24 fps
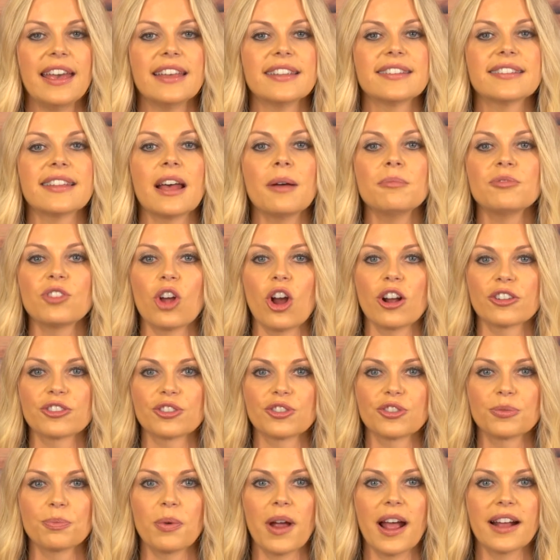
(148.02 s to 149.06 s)
Some
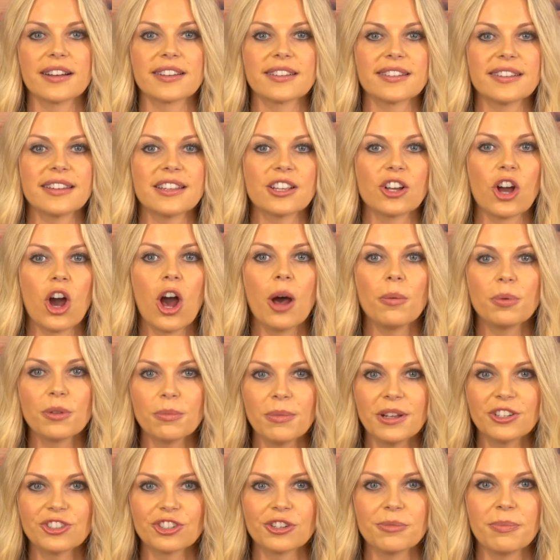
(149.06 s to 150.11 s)
doctors practicing
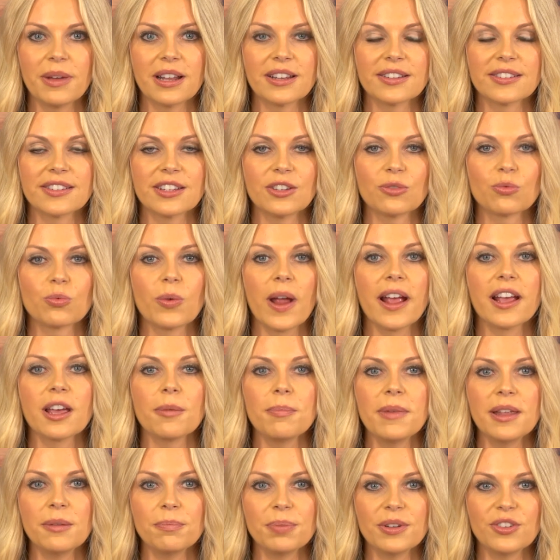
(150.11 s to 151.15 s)
complementary medicine
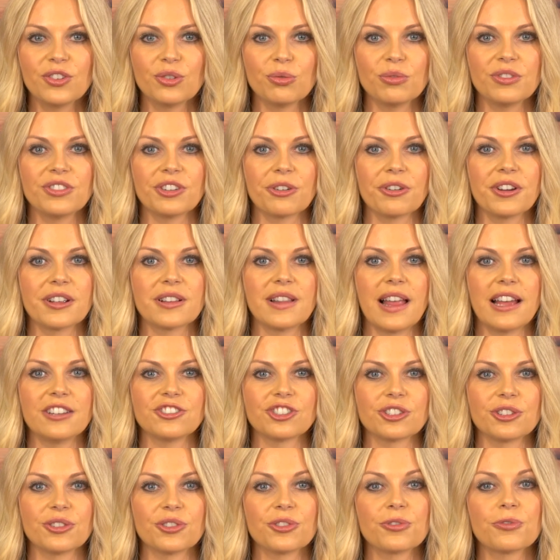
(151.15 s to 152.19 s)
recommend pituitary
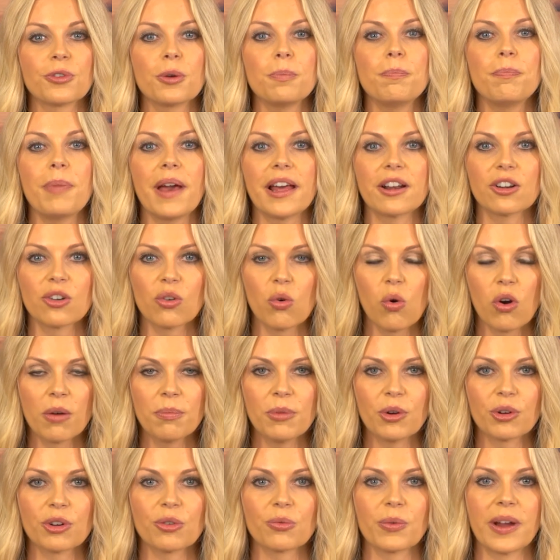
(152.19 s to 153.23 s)
glandulars for better
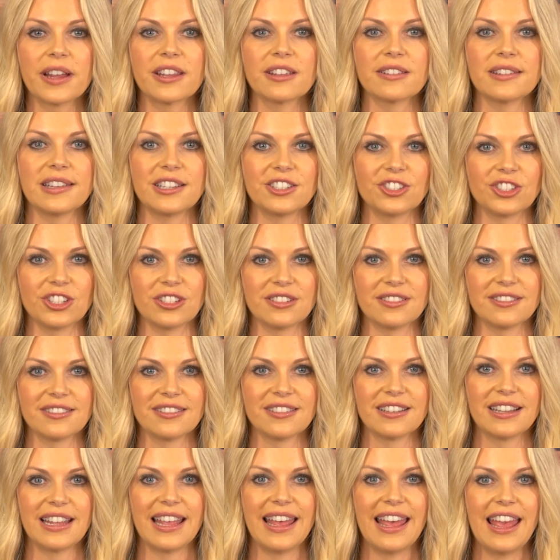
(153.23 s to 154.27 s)
hormonal regulation.
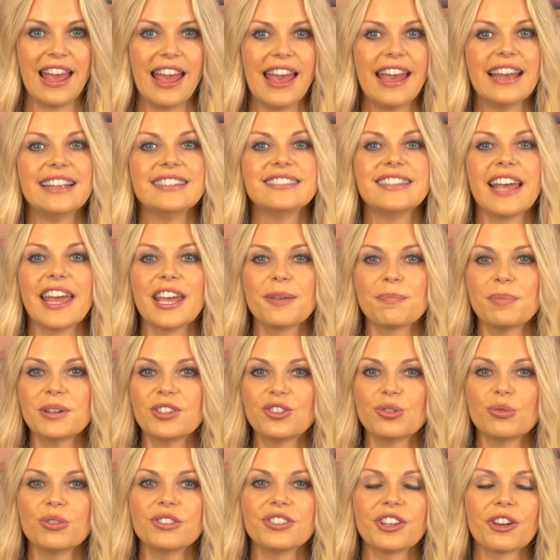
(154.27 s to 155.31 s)
Take
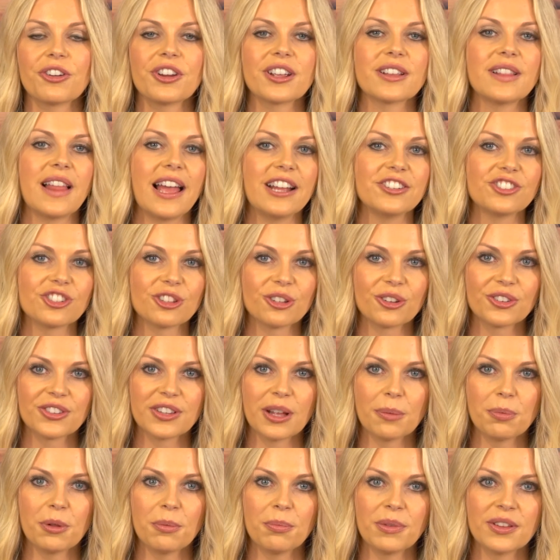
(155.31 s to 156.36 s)
pituitary glandular
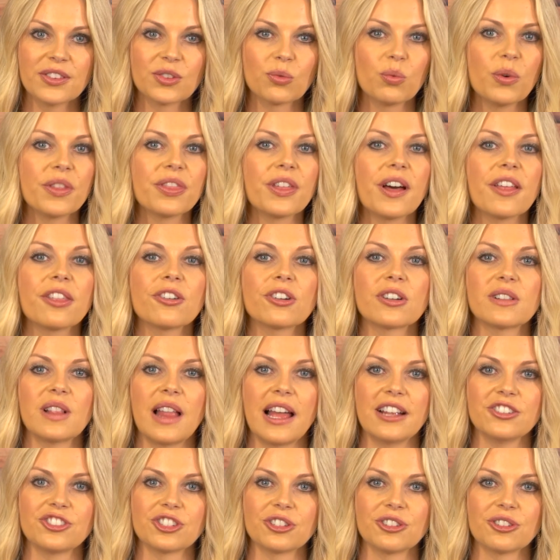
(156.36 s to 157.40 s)
supplements with other
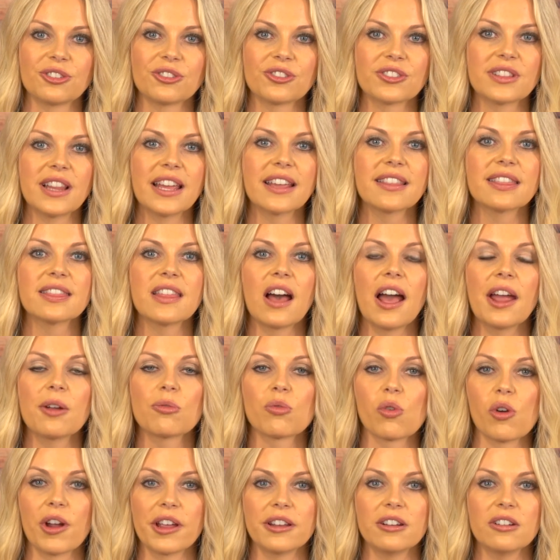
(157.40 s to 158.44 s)
glandulars like
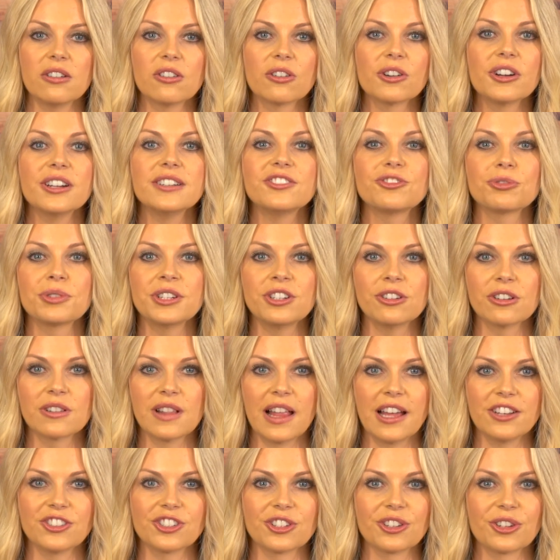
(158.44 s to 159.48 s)
thyroid or adrenal
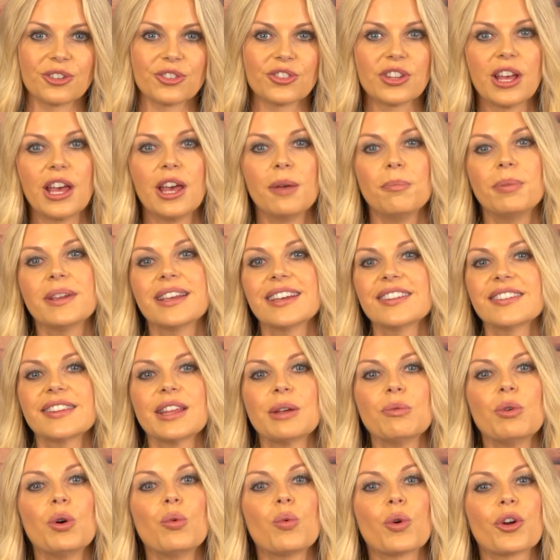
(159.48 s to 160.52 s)
glandulars because
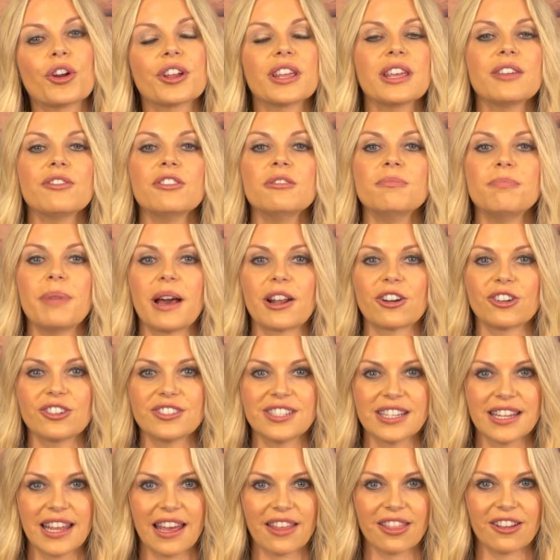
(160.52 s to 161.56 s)
they will work even better
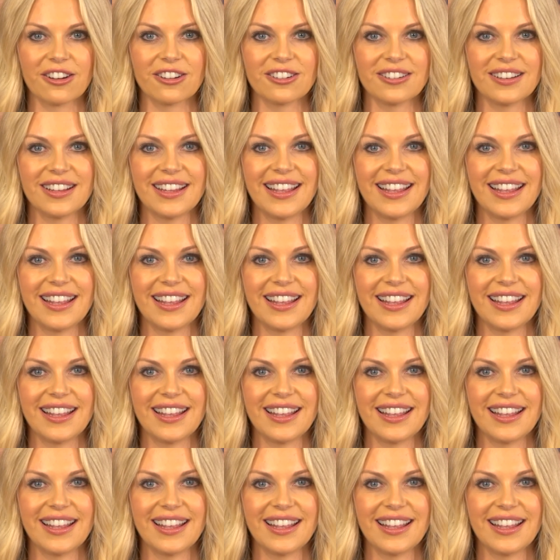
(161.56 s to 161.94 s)
together.